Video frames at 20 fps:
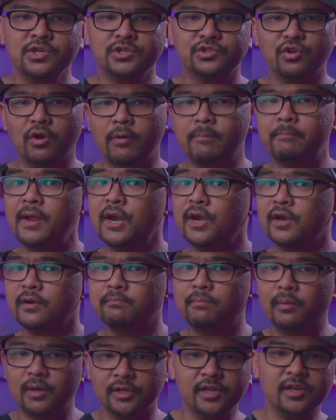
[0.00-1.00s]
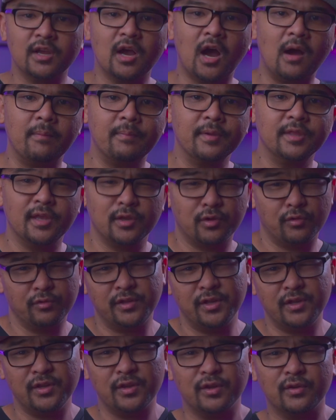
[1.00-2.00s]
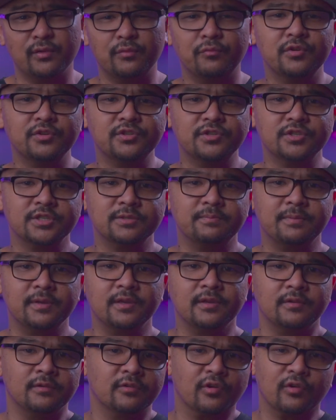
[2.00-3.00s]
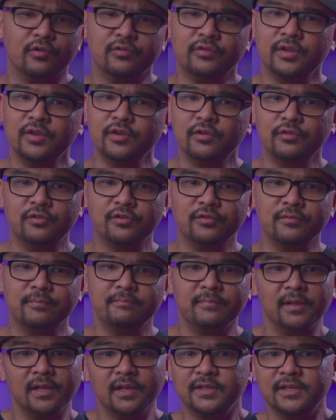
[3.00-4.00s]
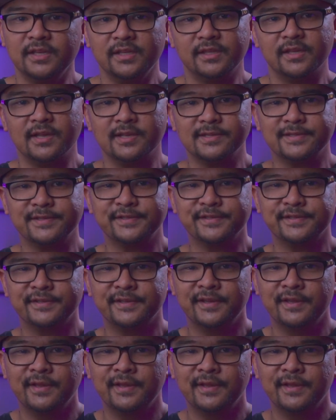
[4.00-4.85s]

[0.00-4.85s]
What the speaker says: So a better button copy than continue would just be continue to billing details.